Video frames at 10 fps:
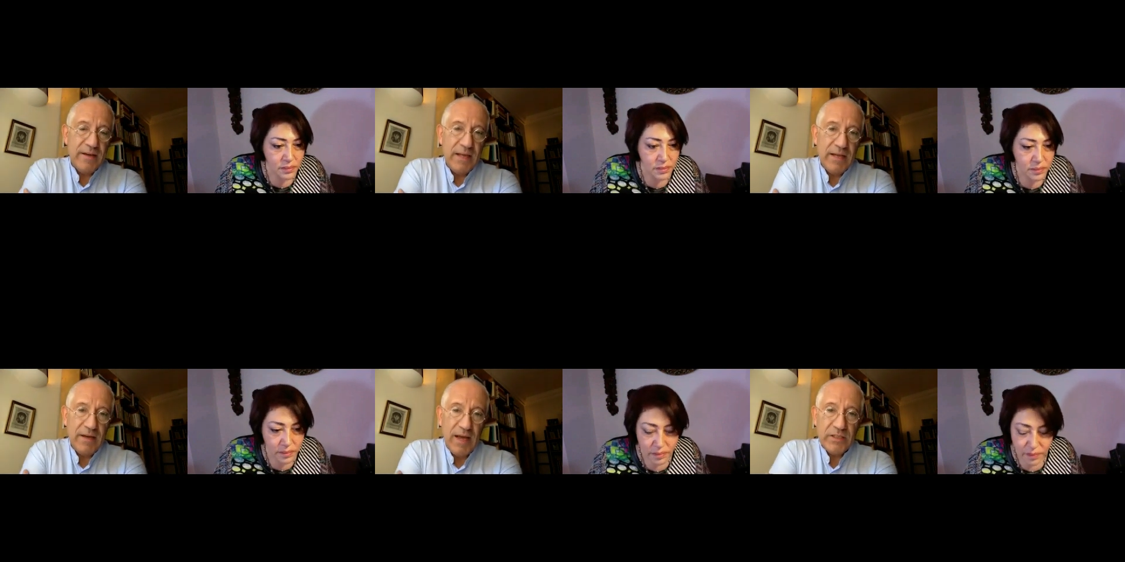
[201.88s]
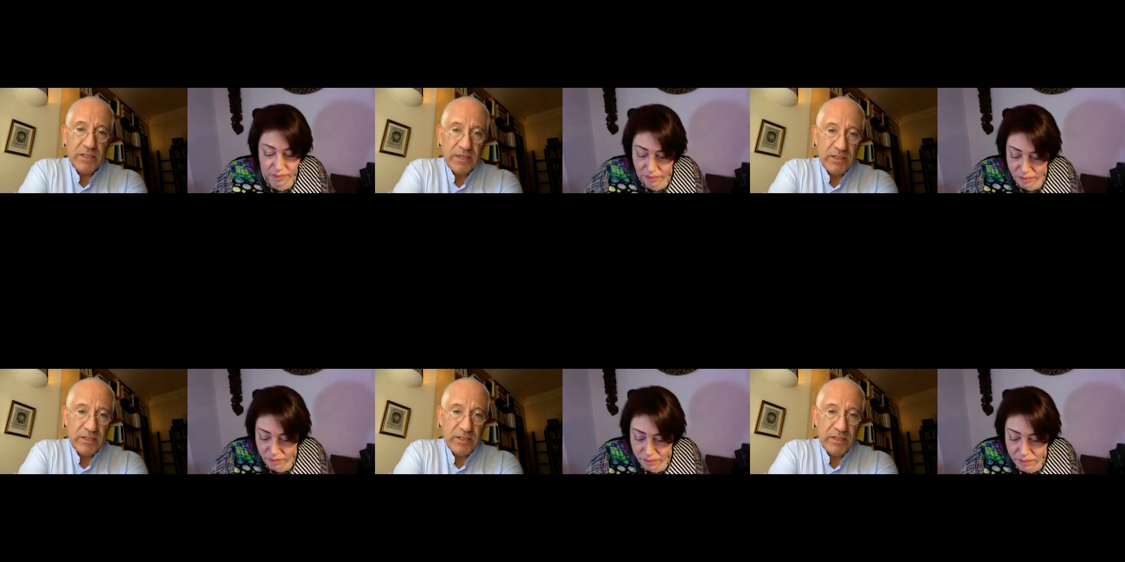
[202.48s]
Speaker 1: in
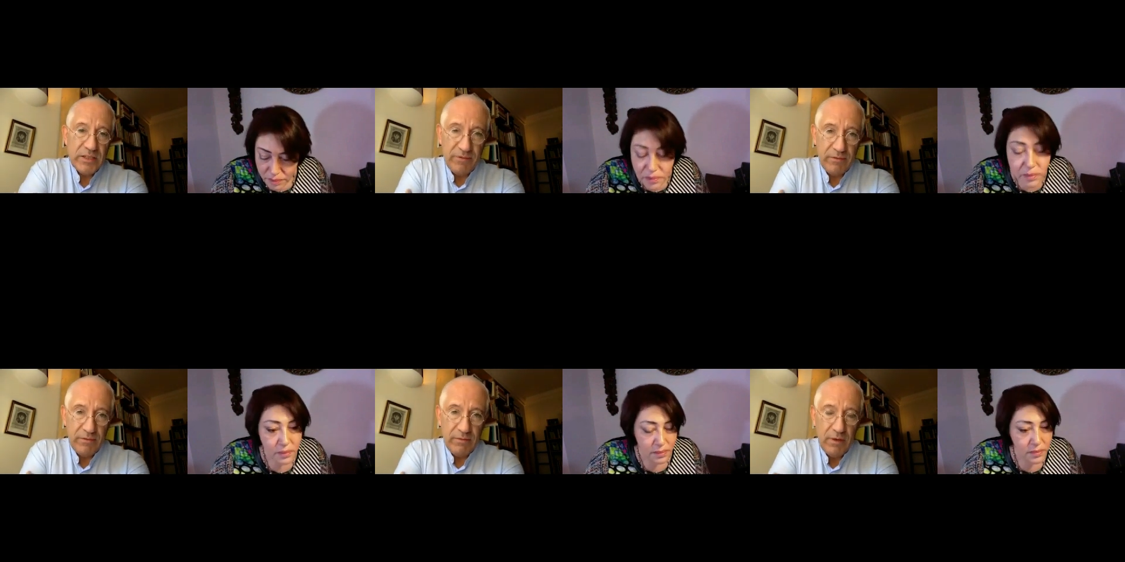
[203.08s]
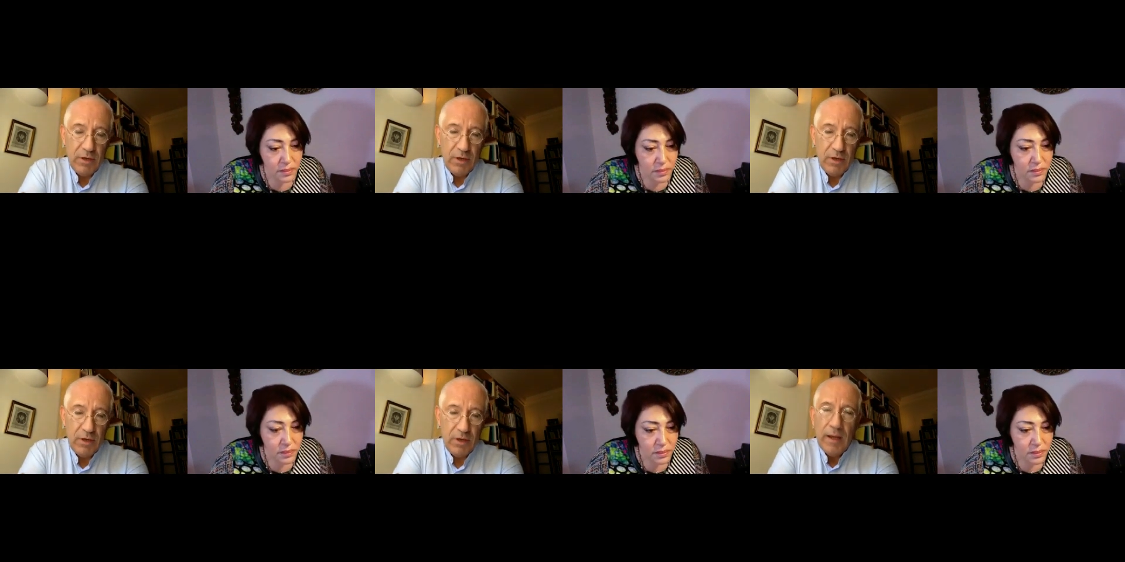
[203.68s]
1987
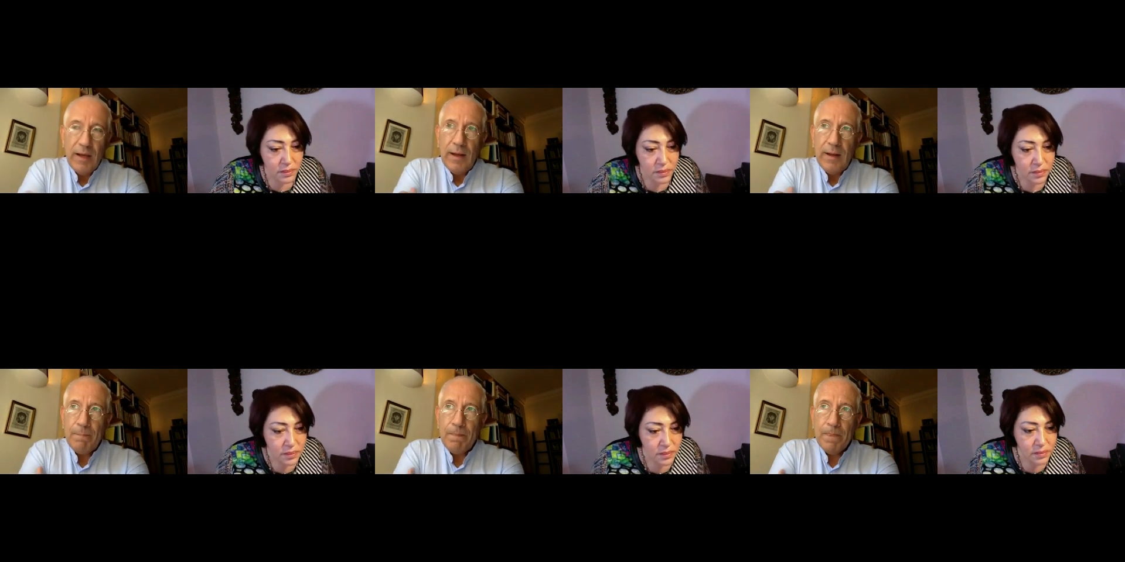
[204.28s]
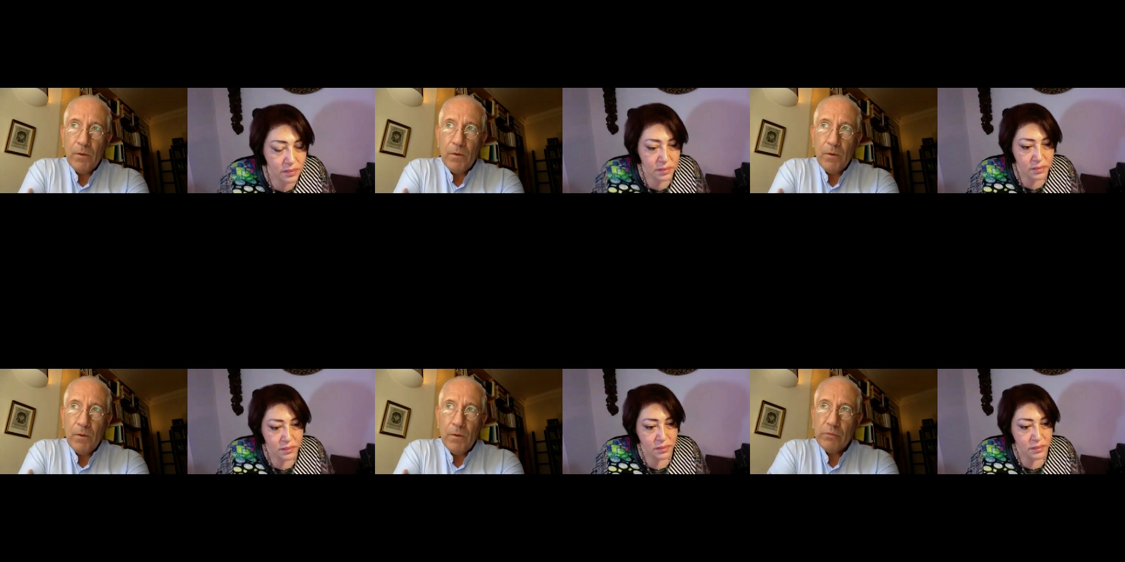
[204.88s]
um,
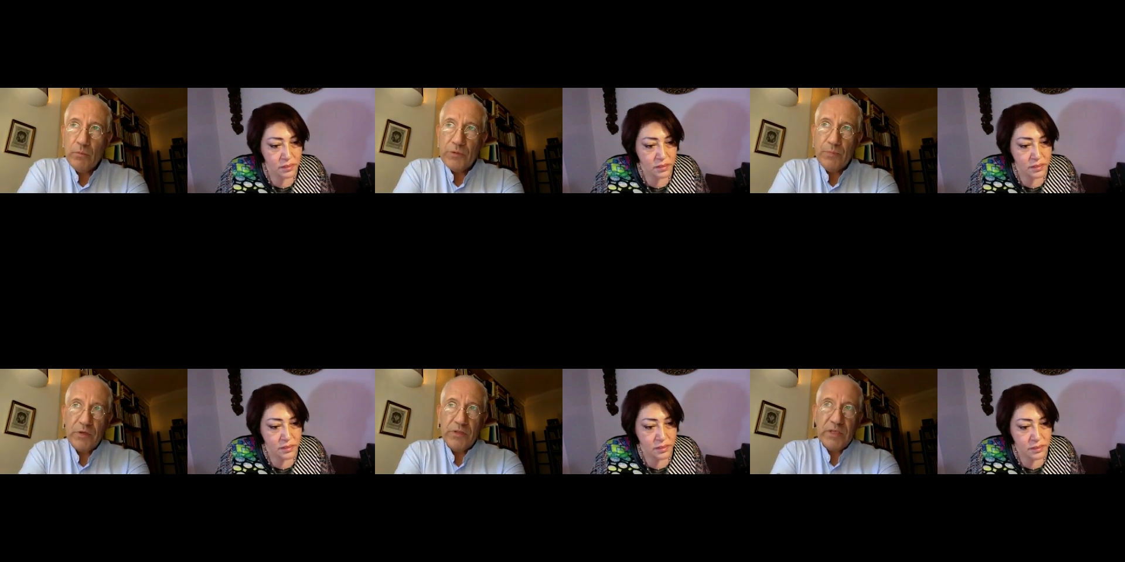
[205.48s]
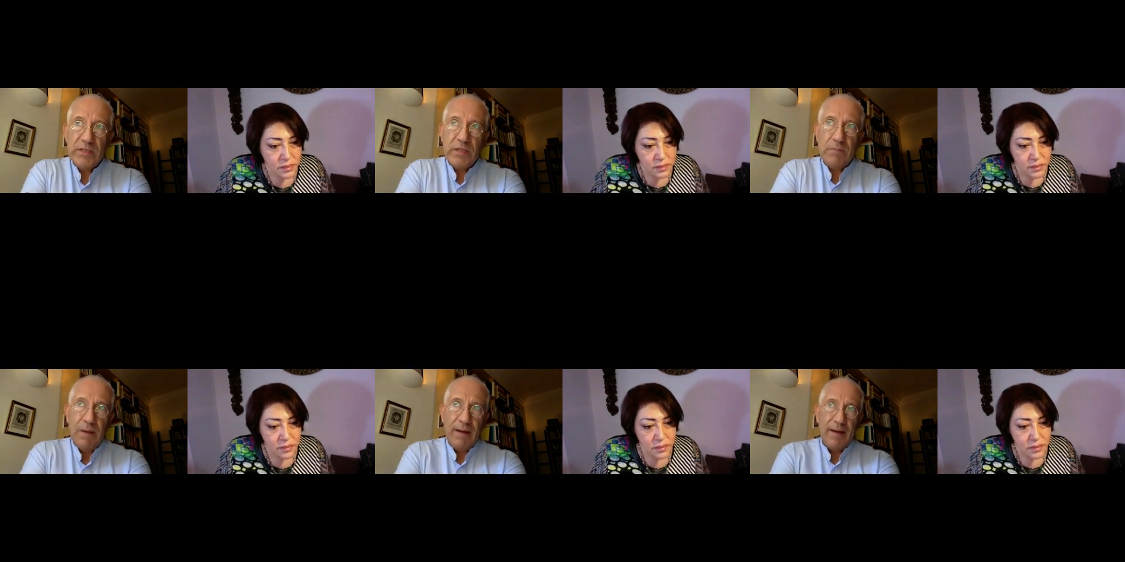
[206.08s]
which was preceded
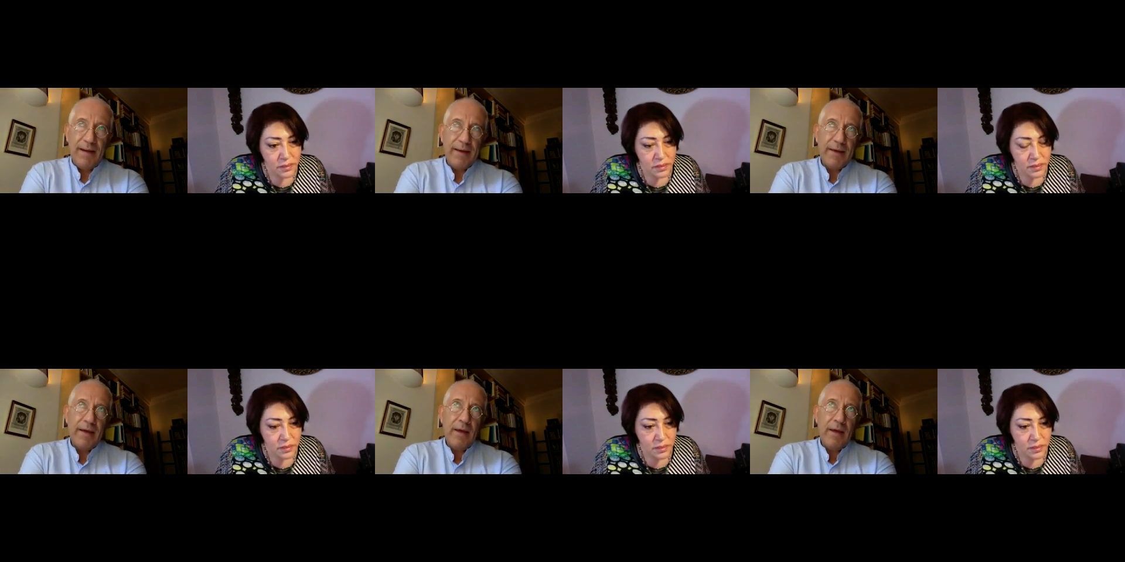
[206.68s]
by